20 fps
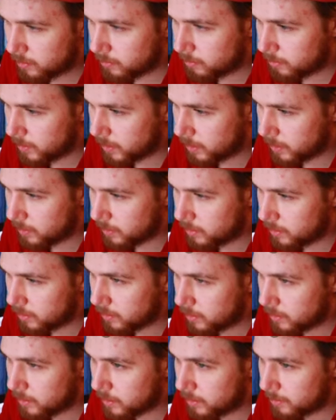
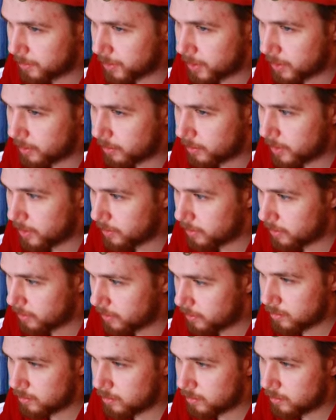I'm going to go
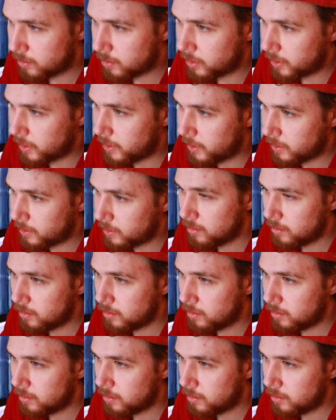here, rook here.